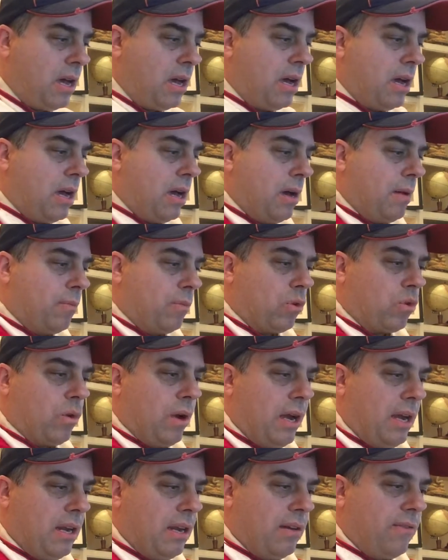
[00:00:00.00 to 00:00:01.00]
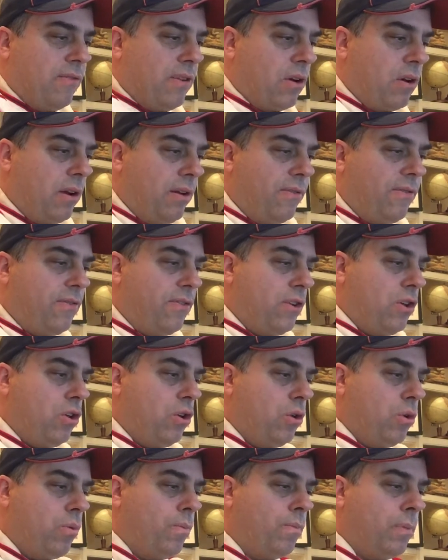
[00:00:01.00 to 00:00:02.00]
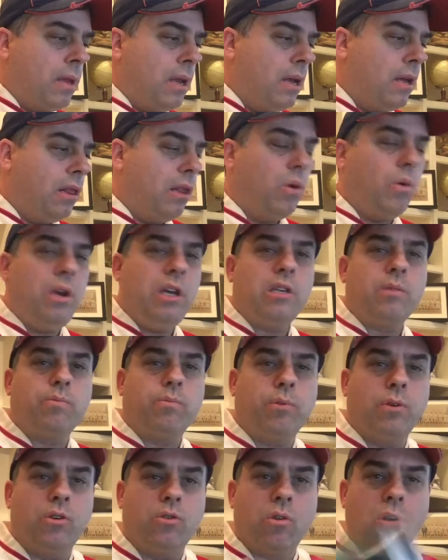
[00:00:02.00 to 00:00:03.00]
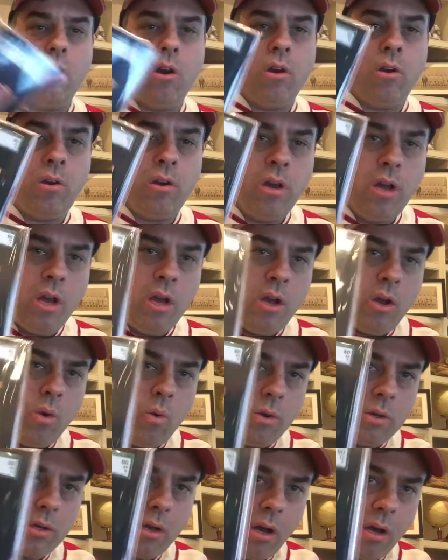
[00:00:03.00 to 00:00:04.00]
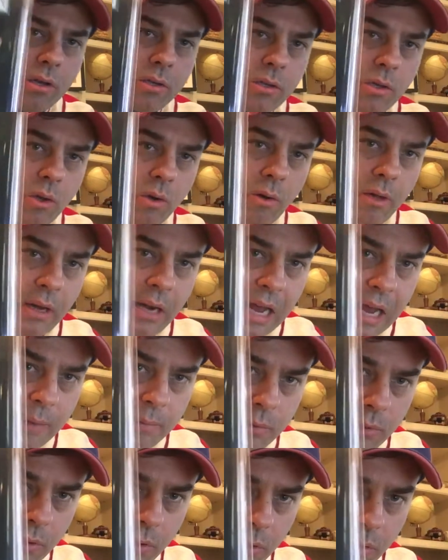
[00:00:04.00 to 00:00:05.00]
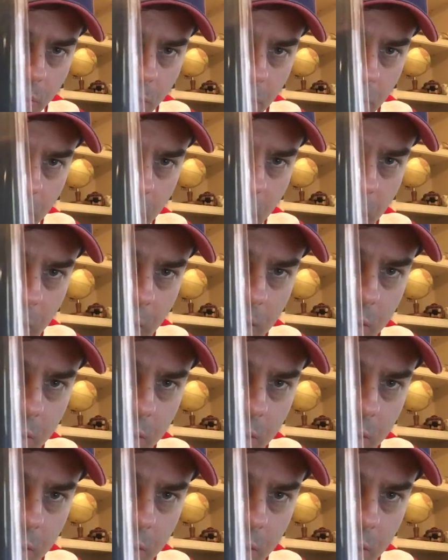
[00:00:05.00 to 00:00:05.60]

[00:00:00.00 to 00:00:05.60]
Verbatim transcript: um, graded, very few. Luis Padron, who was also an absolute uh,